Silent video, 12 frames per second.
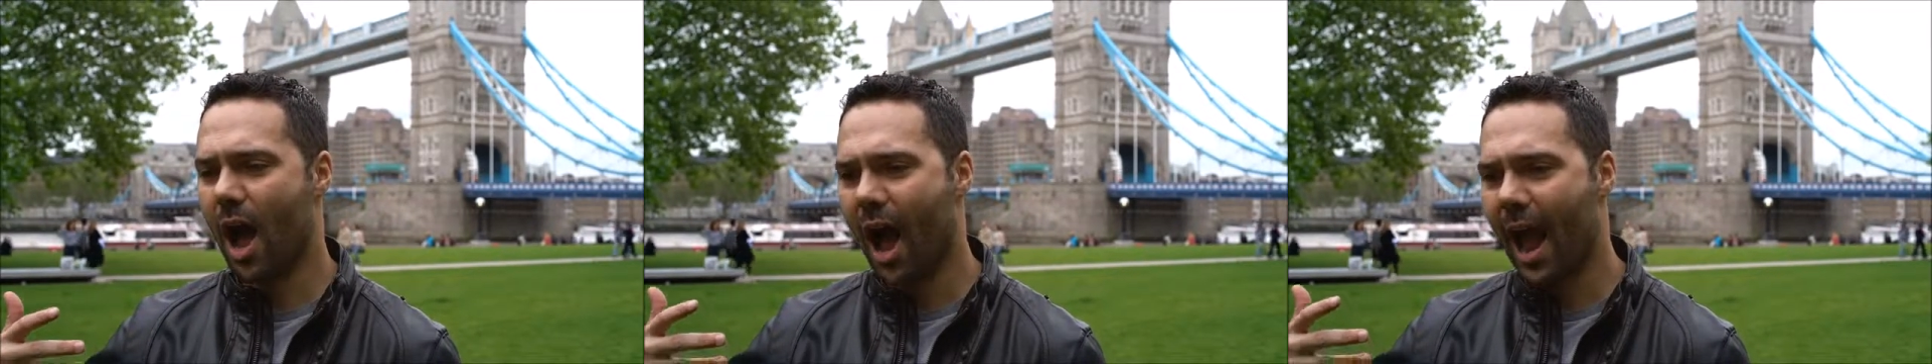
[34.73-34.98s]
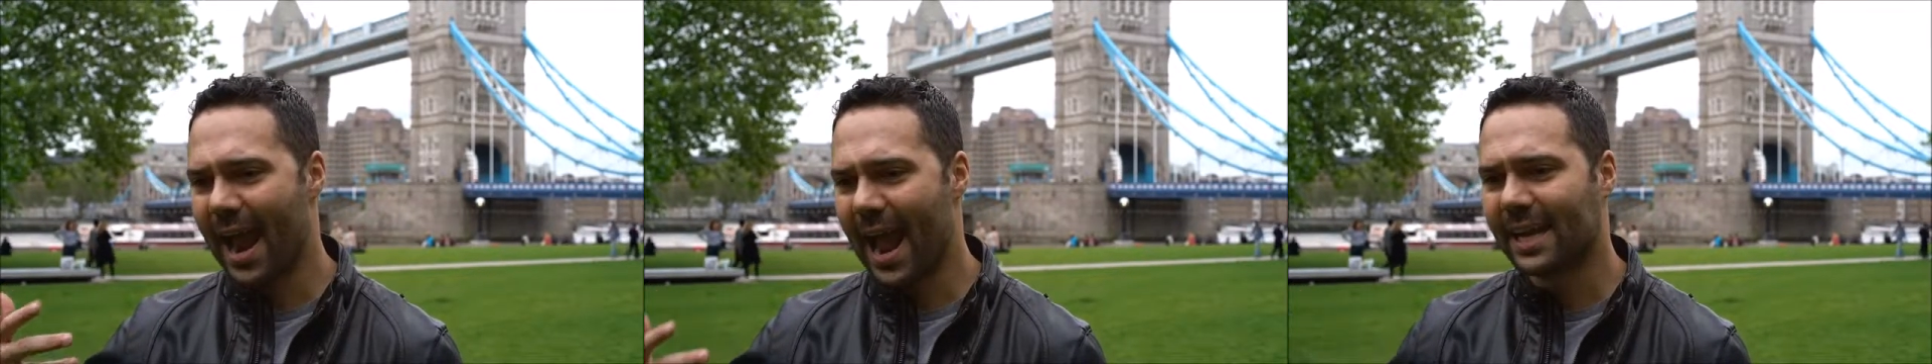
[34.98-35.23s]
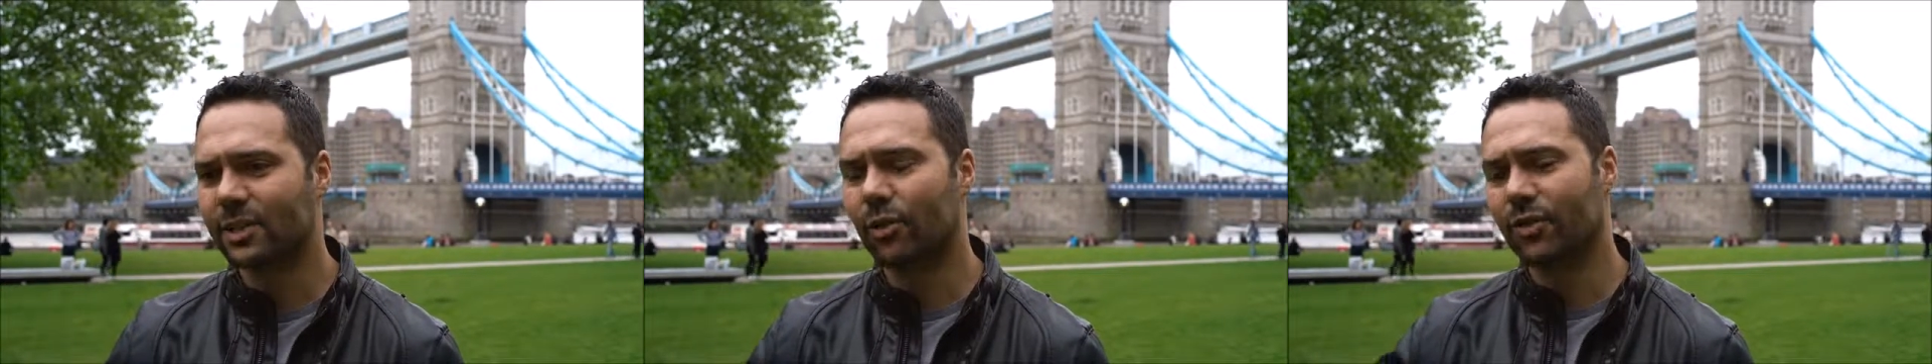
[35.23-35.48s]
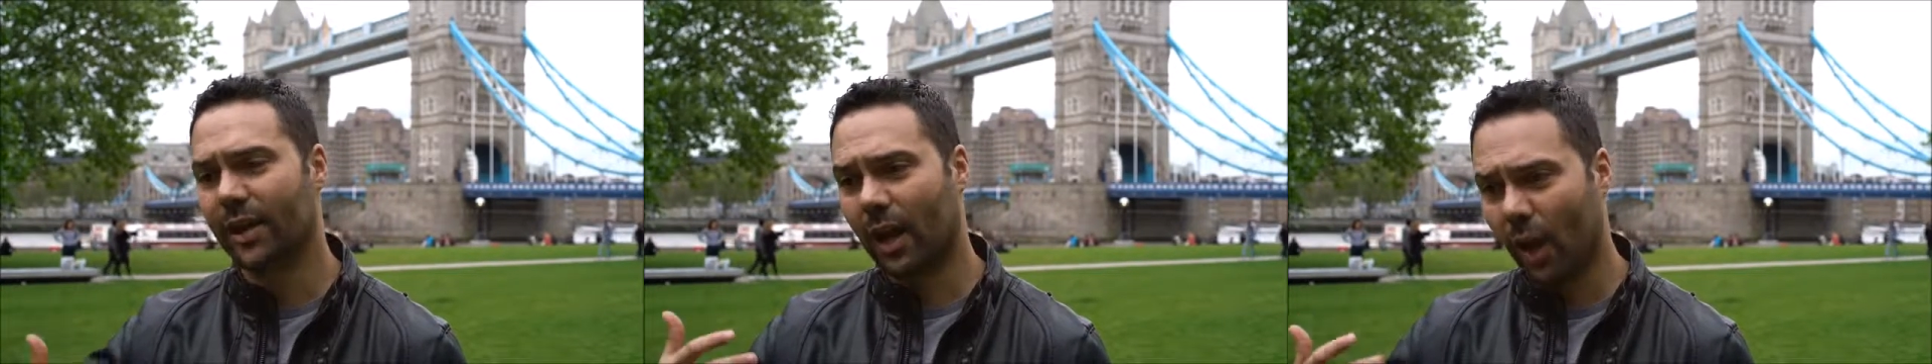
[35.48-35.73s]
act
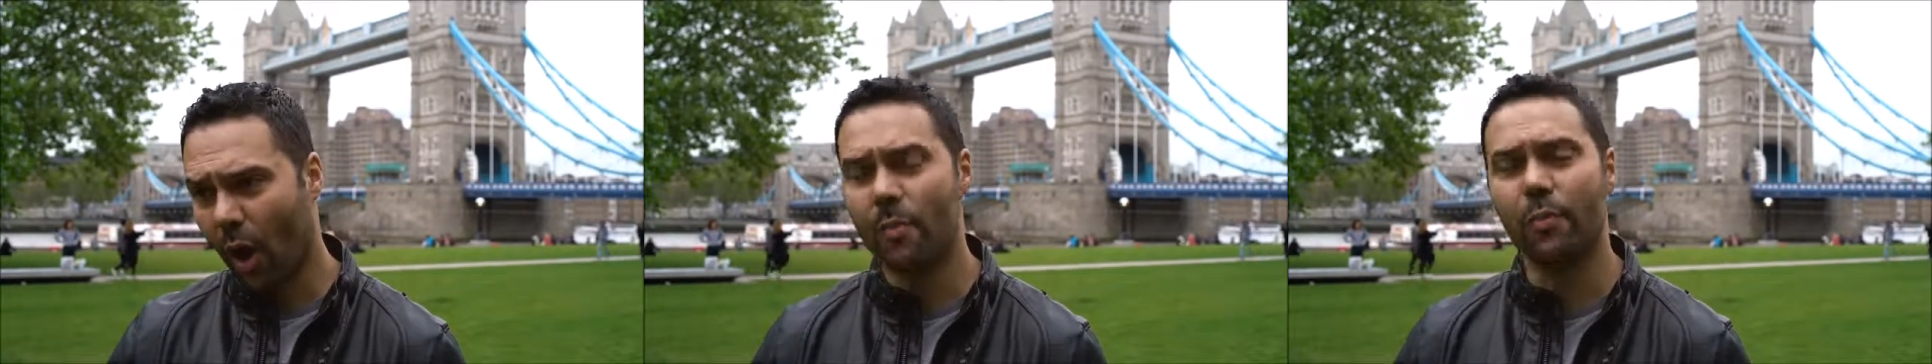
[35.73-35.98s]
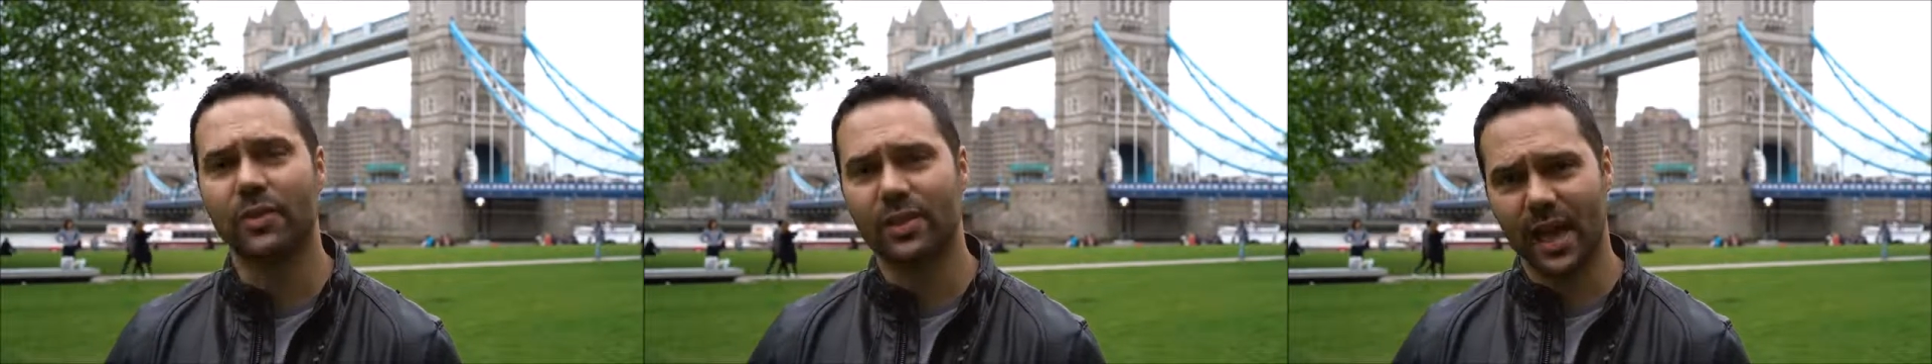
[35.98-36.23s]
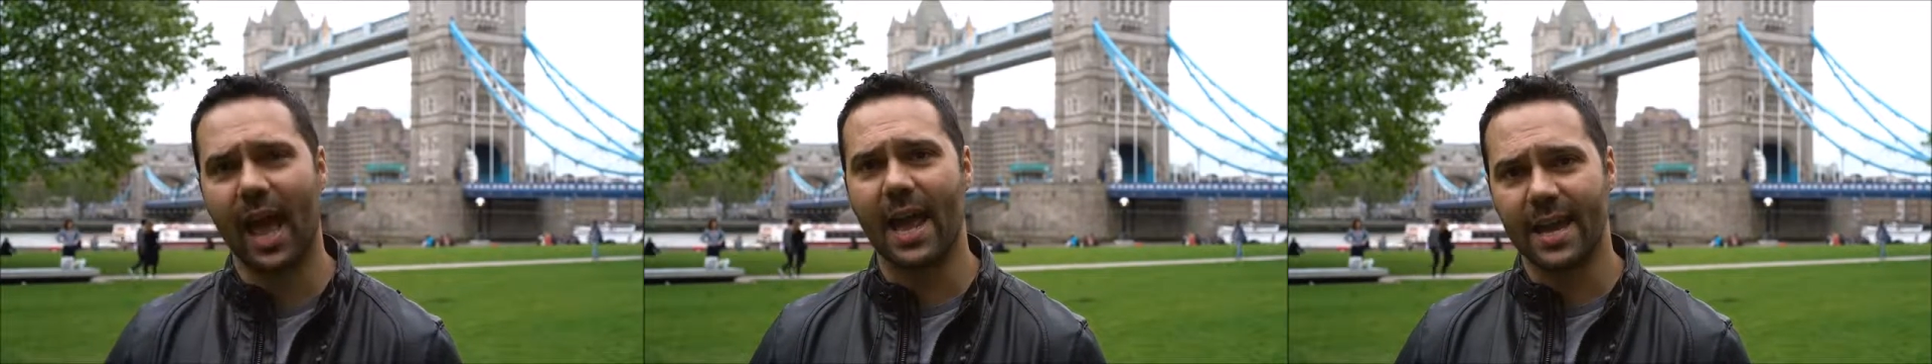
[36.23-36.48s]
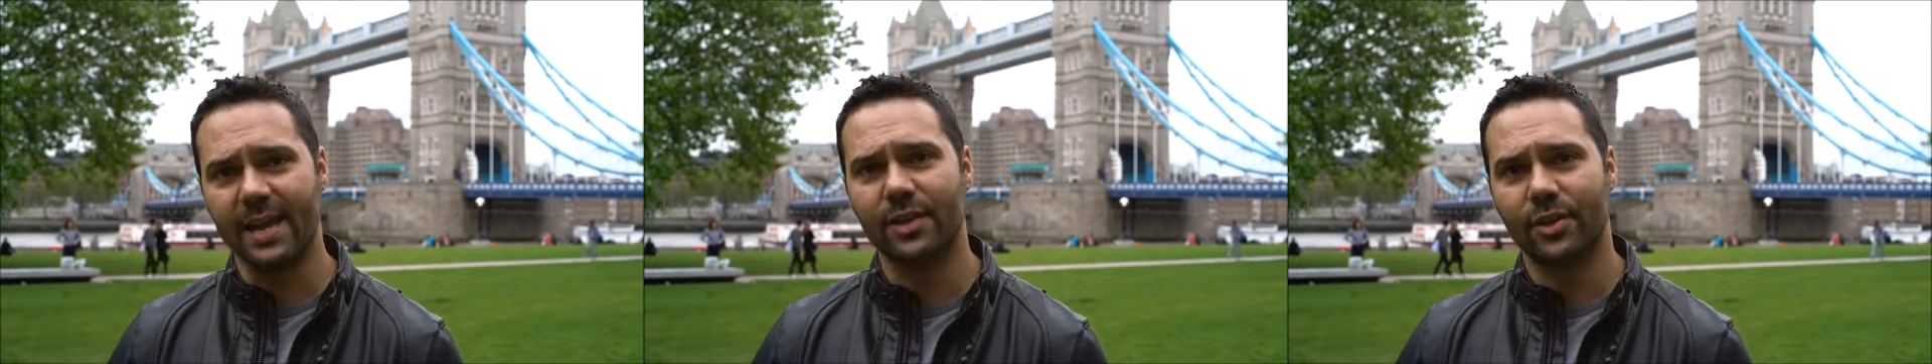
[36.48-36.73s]
at the global
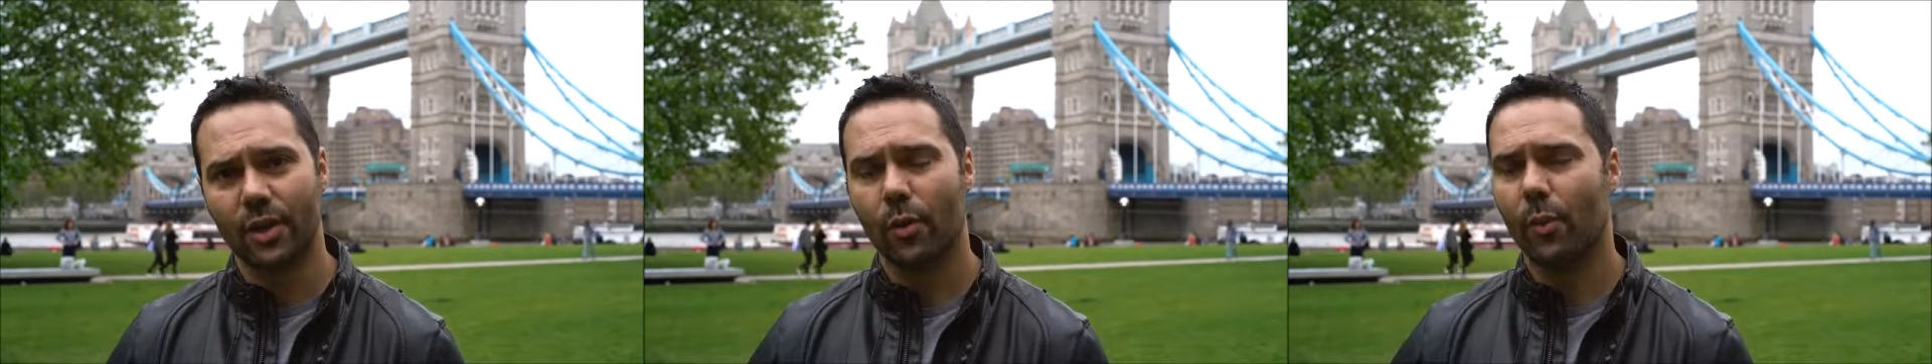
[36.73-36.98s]
stage